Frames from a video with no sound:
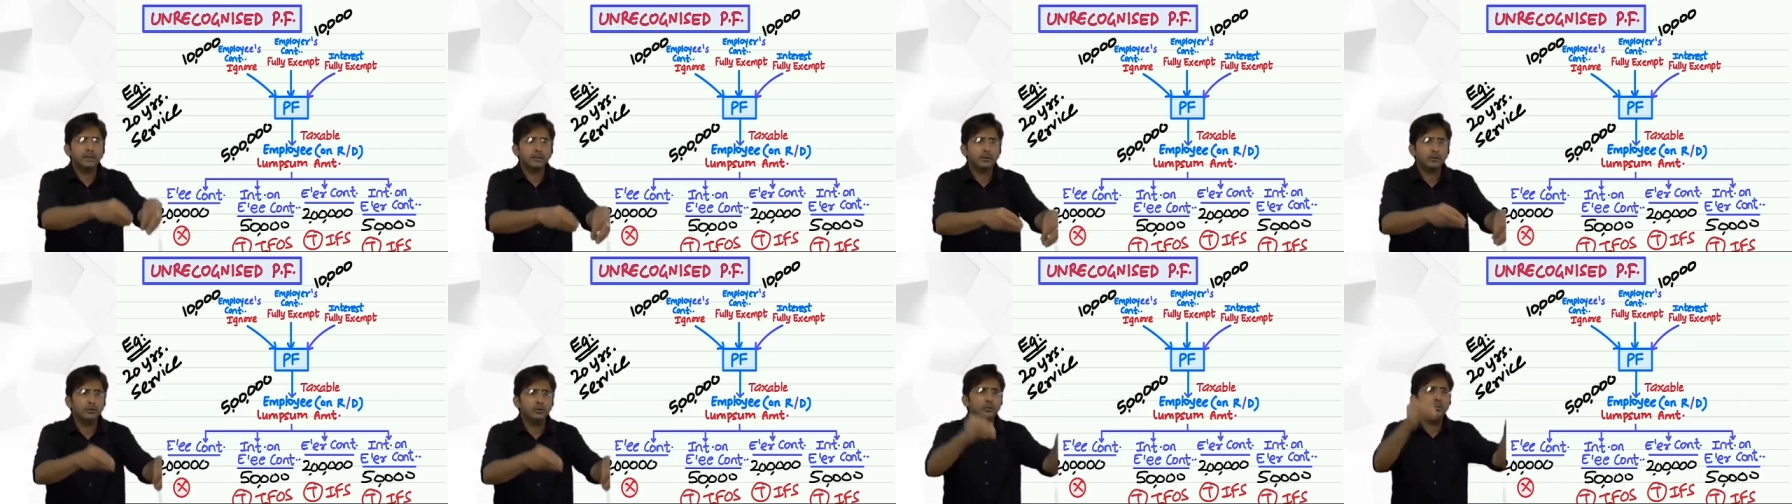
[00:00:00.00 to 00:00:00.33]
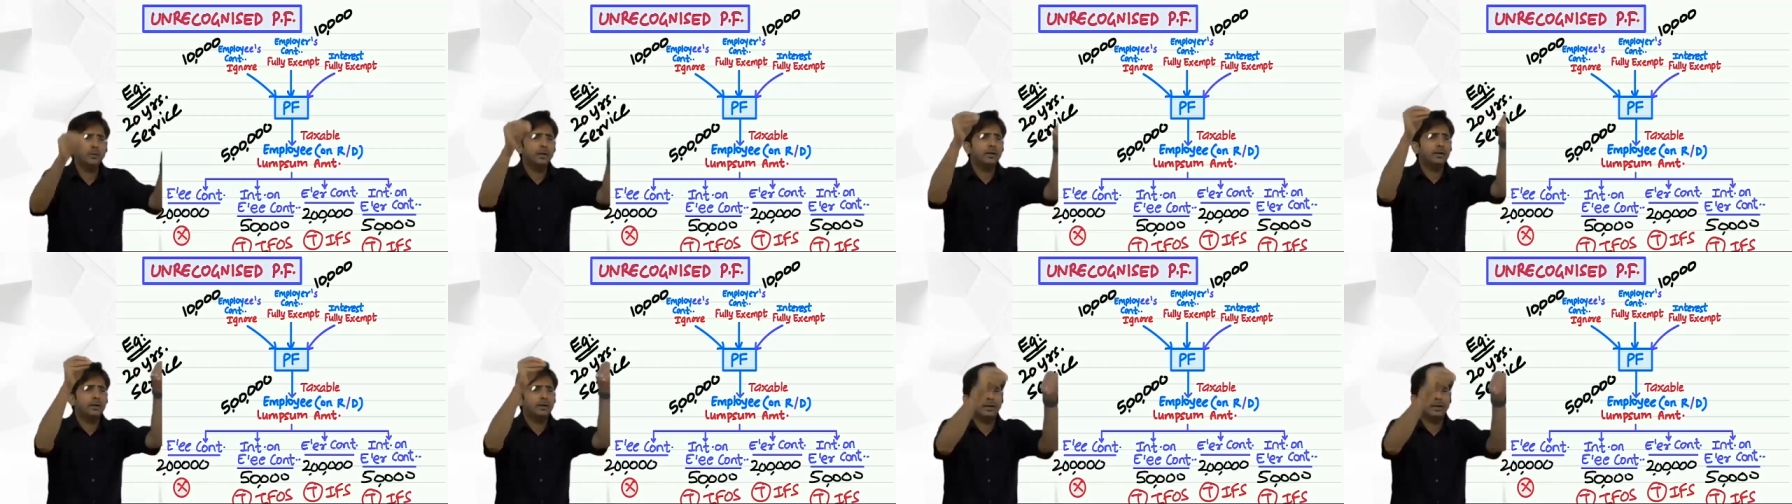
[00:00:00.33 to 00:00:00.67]

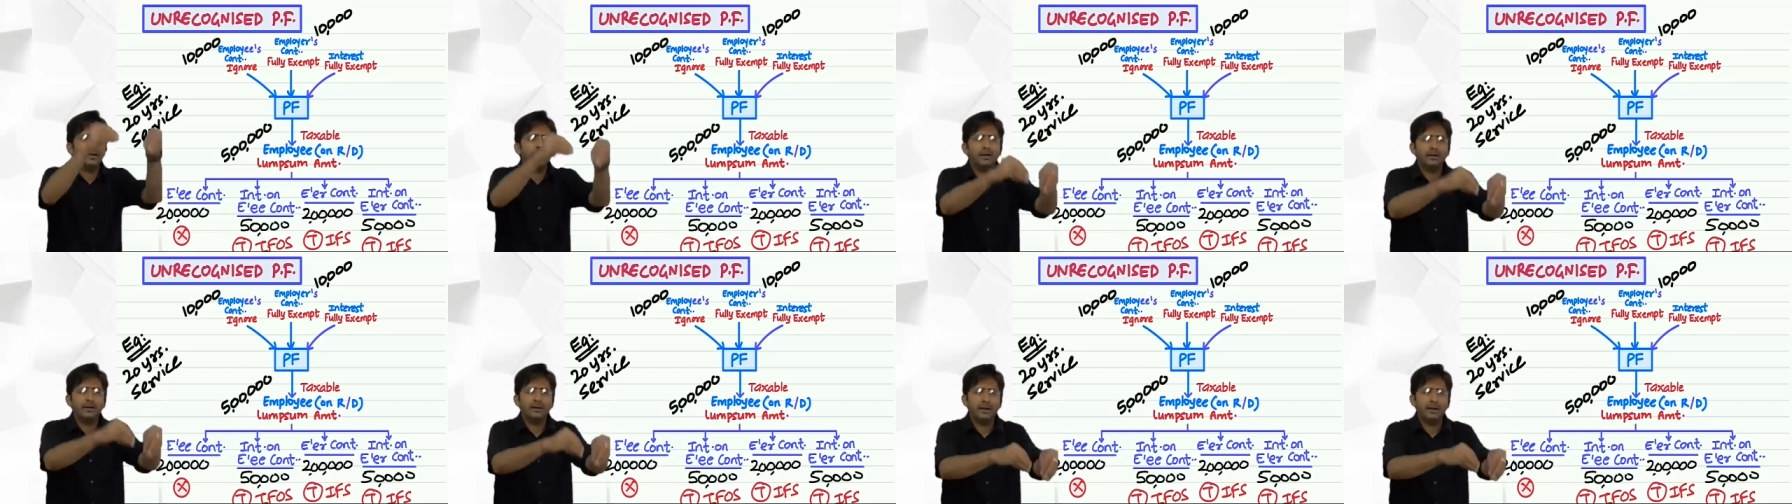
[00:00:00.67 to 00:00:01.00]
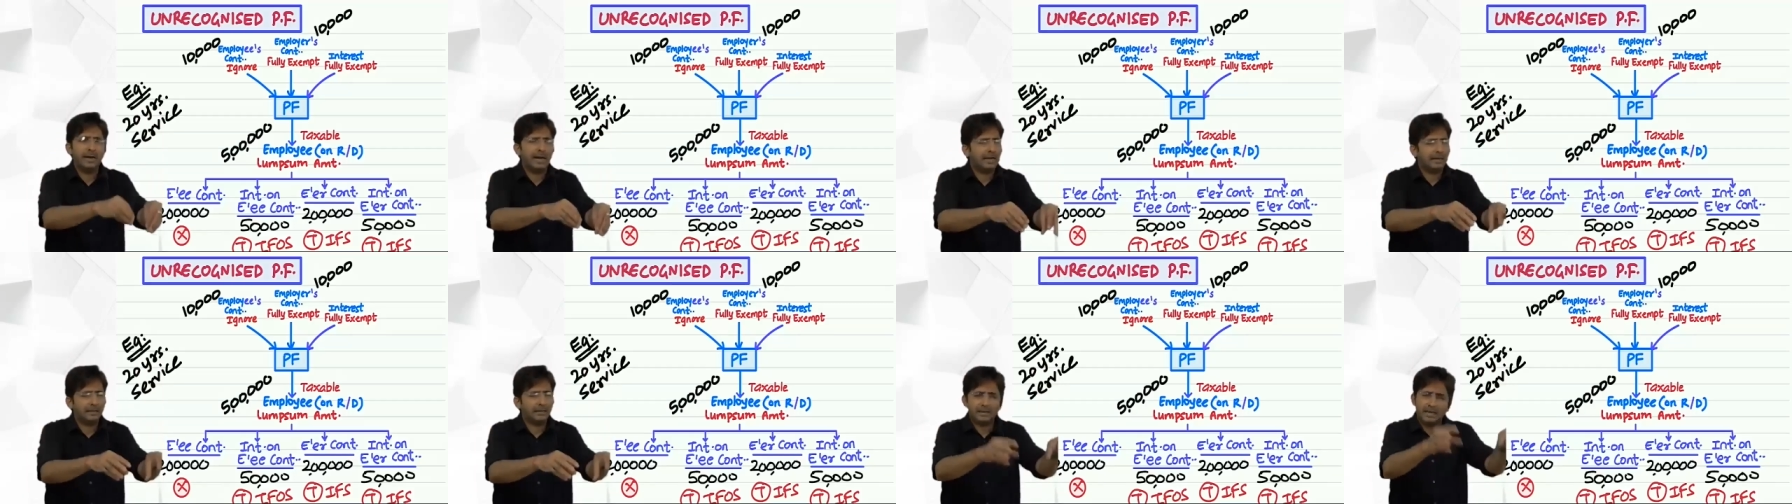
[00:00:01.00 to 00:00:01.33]
accumulated,
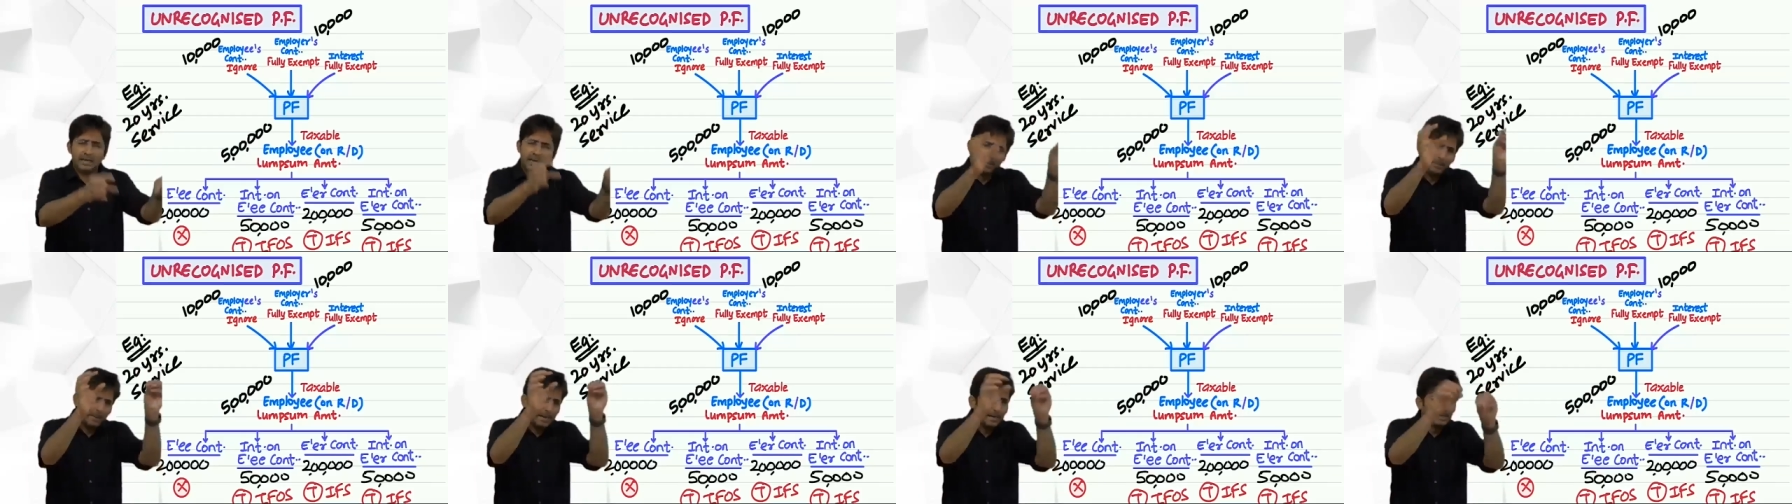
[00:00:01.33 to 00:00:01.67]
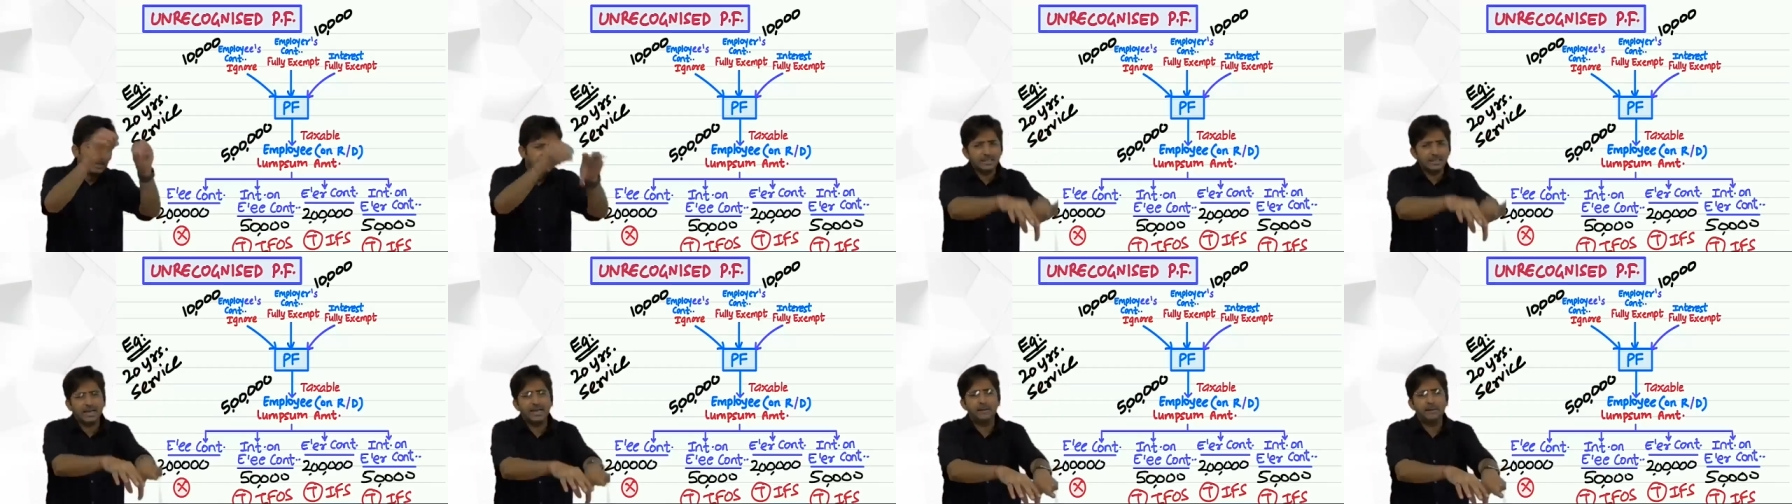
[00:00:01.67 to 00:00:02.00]
that time
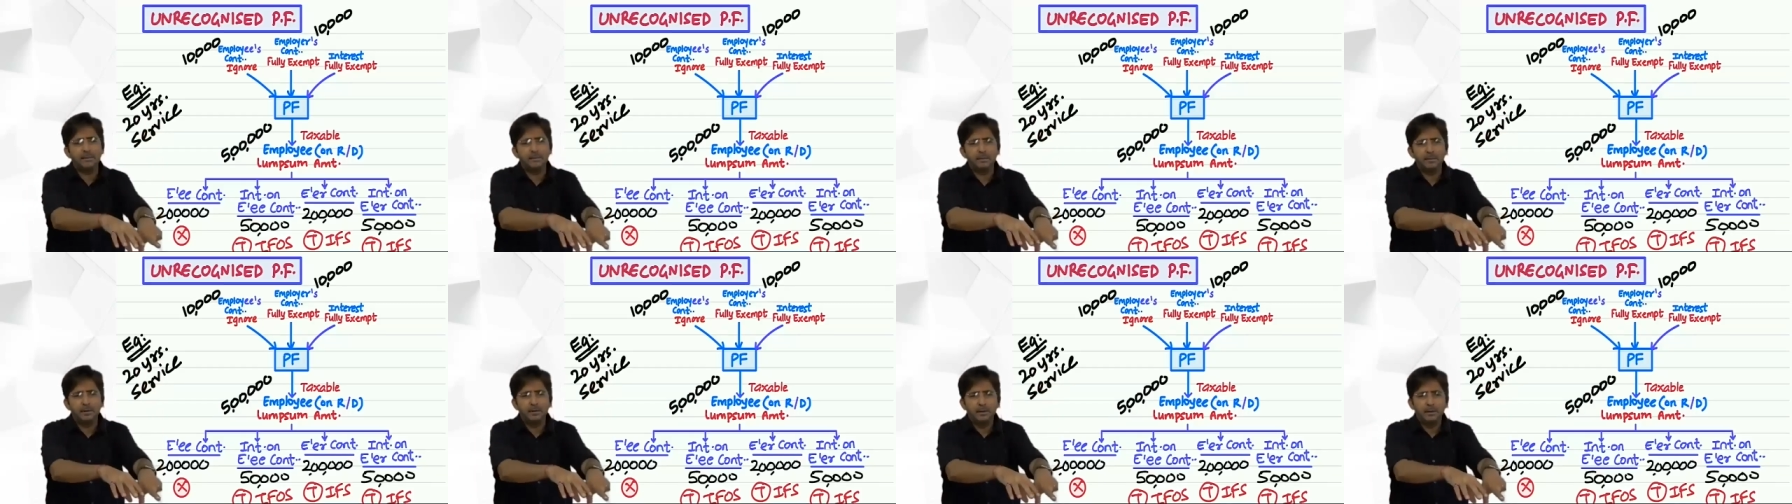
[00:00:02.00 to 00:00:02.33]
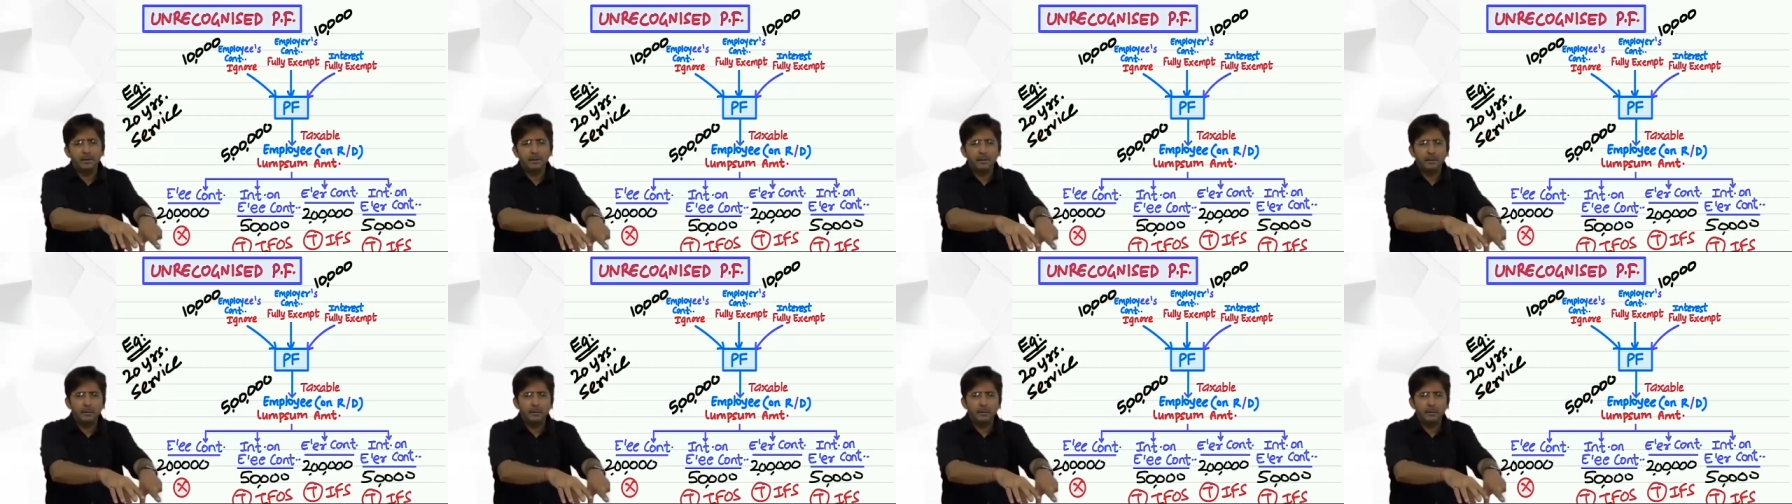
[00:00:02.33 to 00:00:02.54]
exempt.